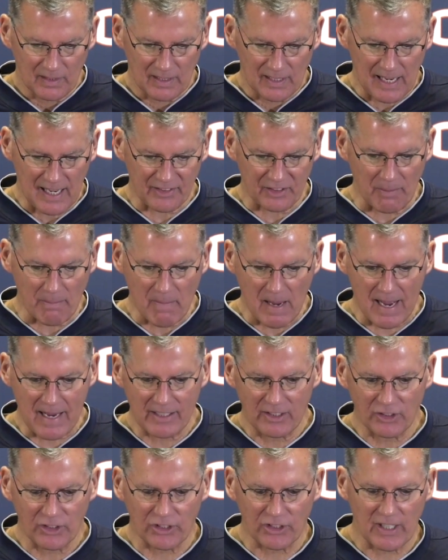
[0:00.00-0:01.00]
has a
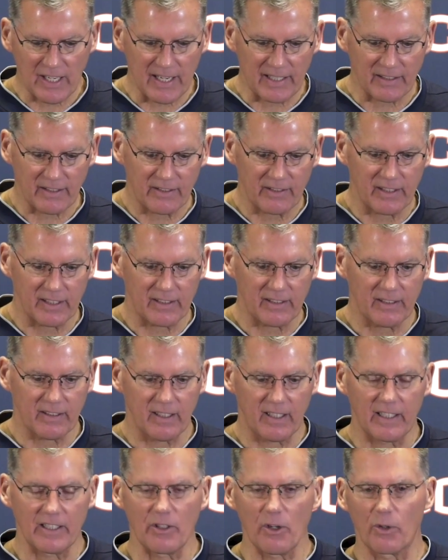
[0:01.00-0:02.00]
mindset that
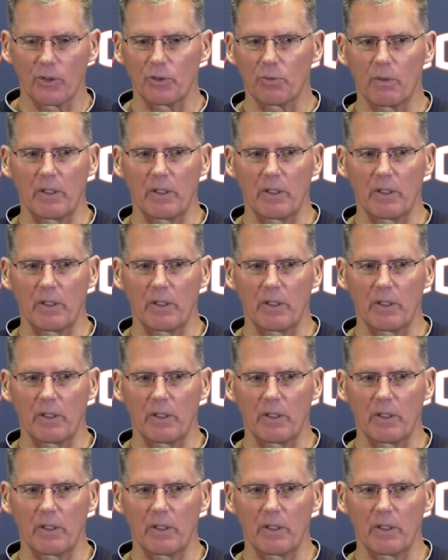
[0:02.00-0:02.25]
he knows